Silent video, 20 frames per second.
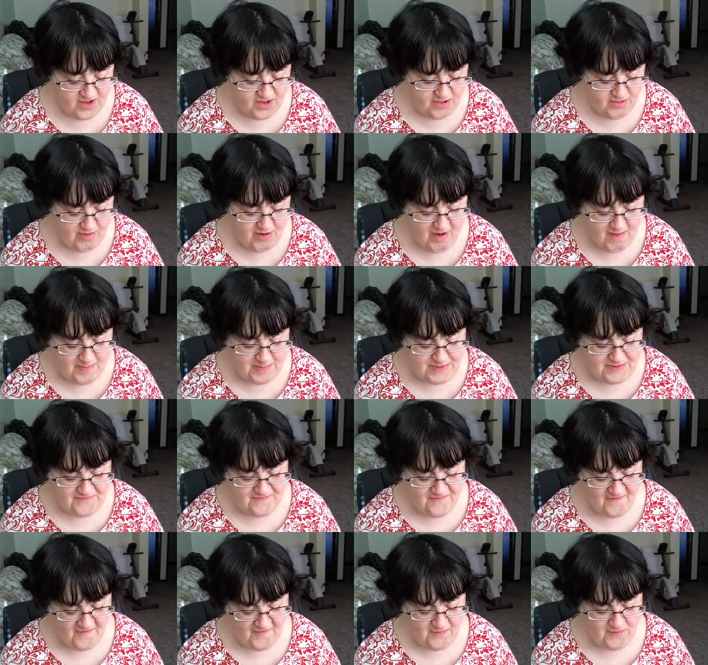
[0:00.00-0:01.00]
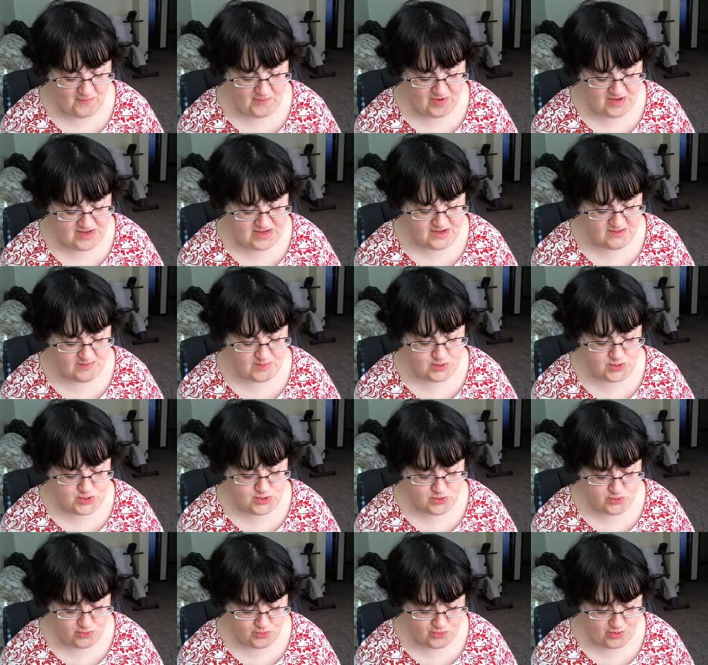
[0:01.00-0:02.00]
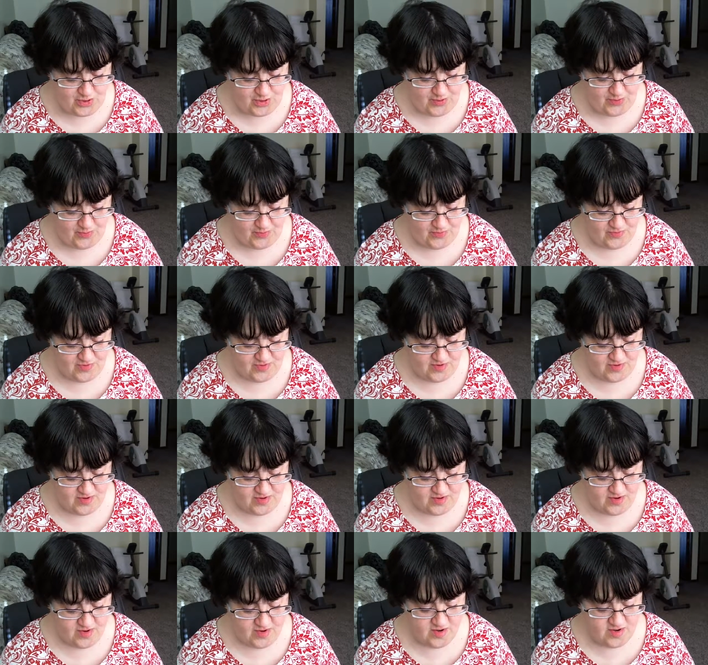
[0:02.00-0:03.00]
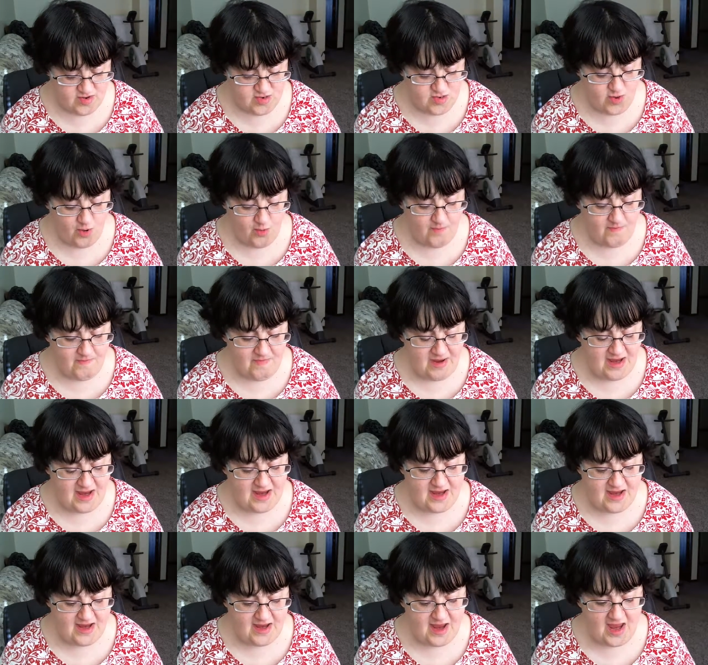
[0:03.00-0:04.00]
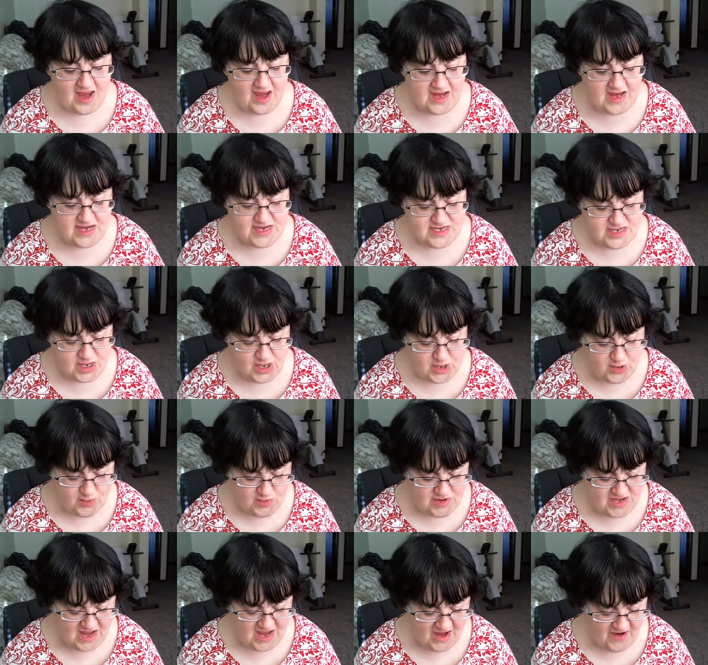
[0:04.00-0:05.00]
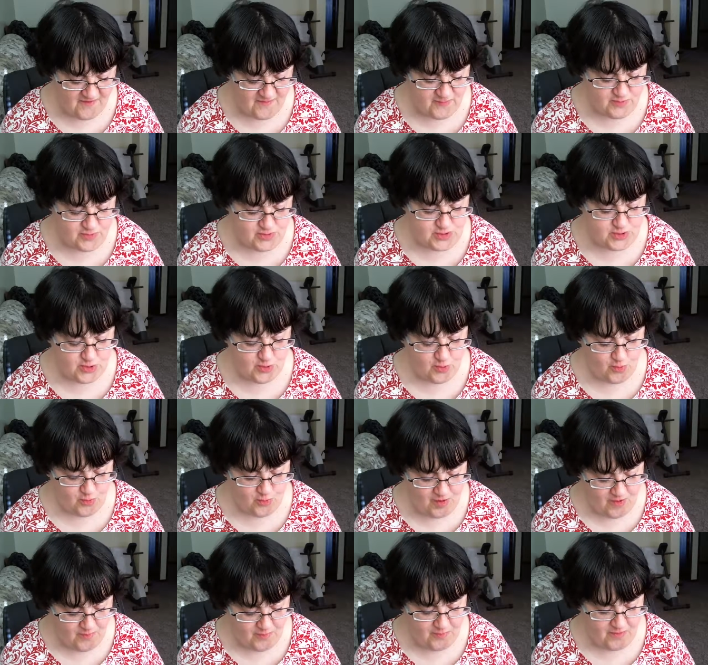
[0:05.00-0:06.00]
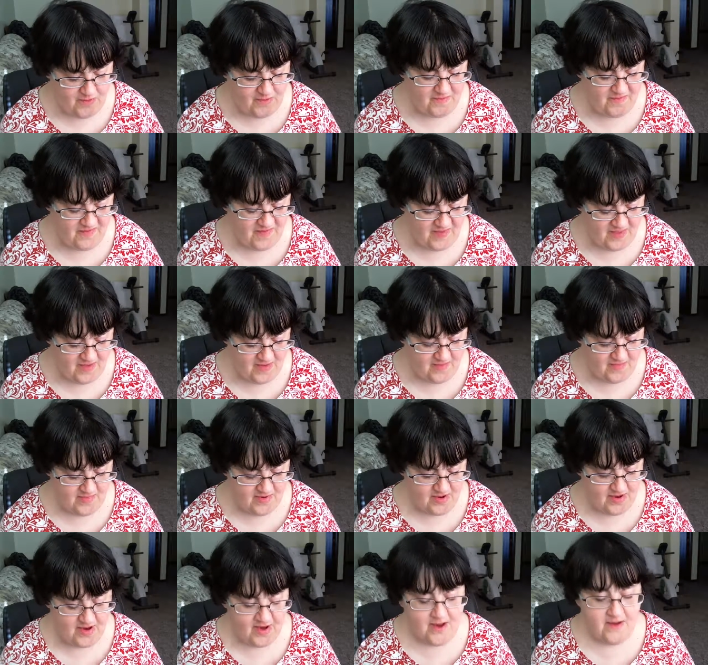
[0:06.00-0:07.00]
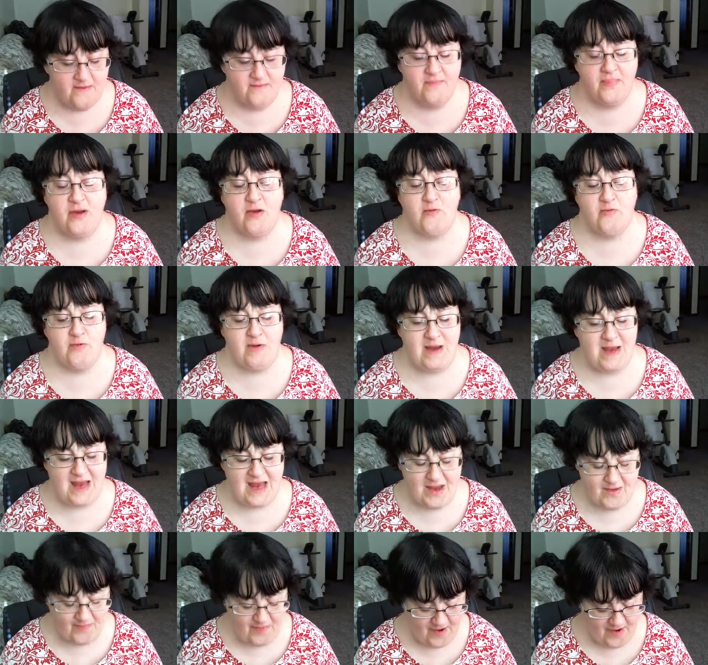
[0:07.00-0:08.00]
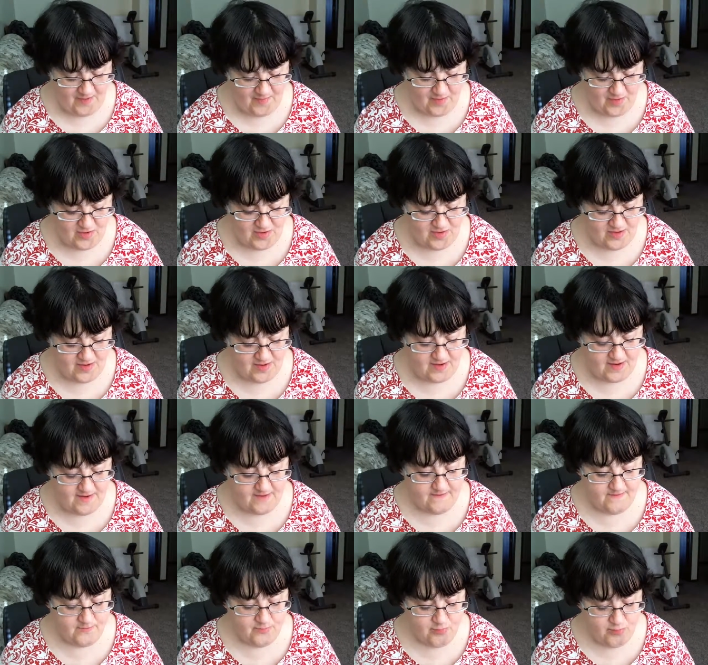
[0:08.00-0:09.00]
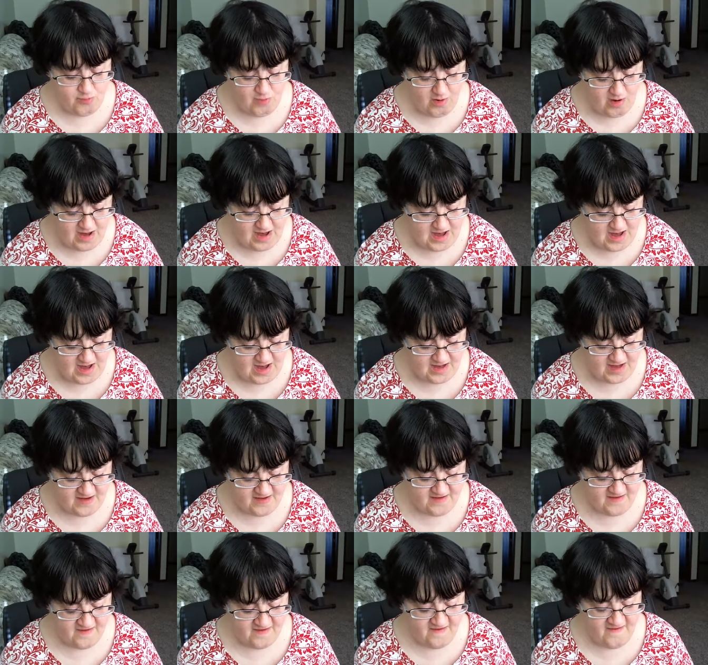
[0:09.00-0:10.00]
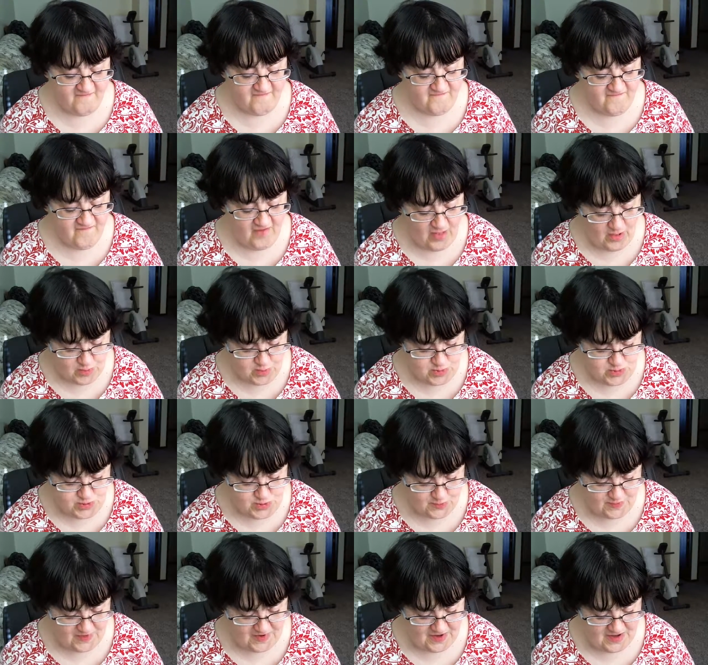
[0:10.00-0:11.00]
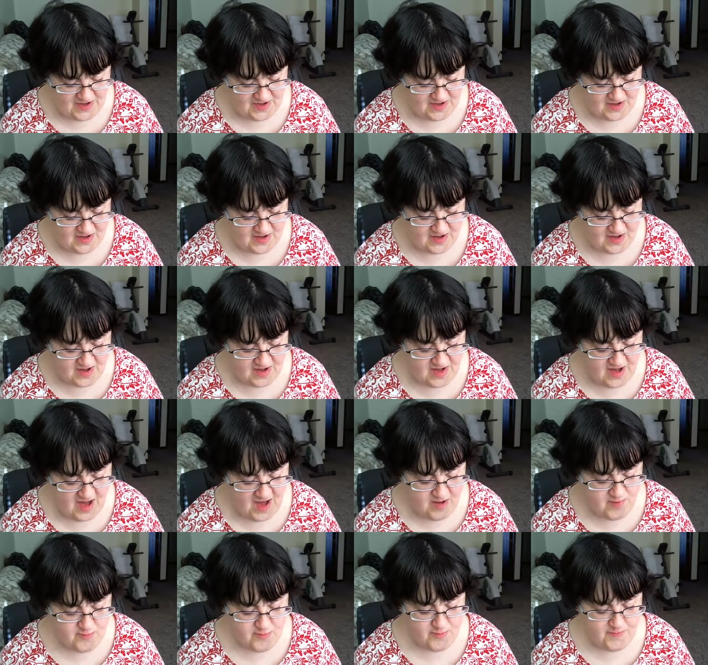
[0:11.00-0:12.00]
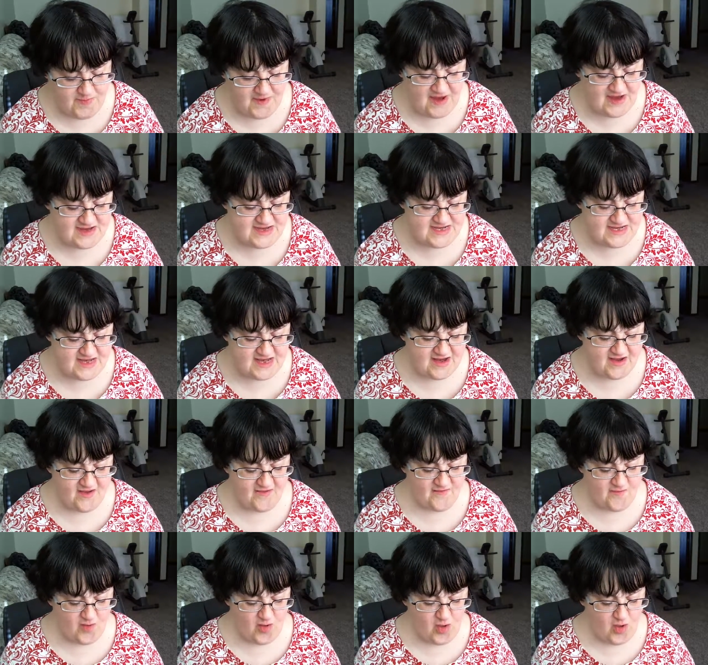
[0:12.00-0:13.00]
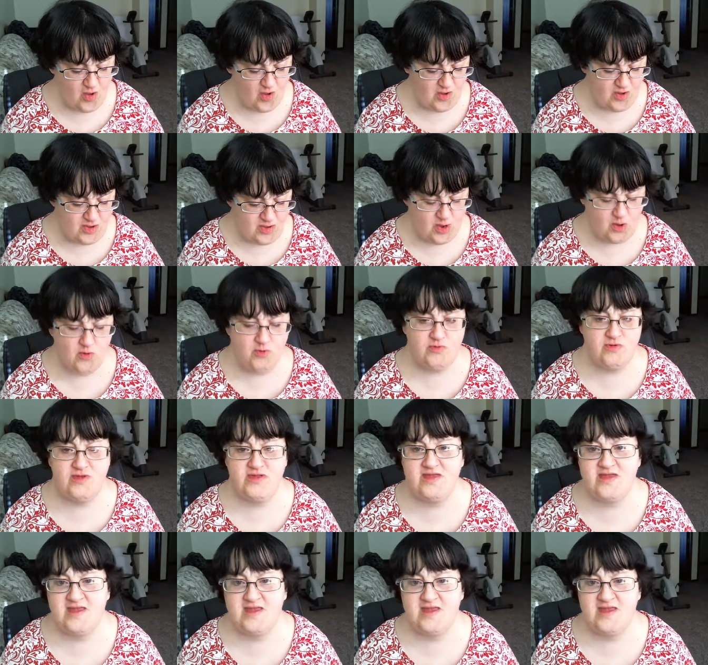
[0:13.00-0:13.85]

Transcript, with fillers: Your Heavenly Father wants to mature you, so make a continuous effort to cooperate with Him by reading the Bible, praying, fellowshipping, and repenting of all known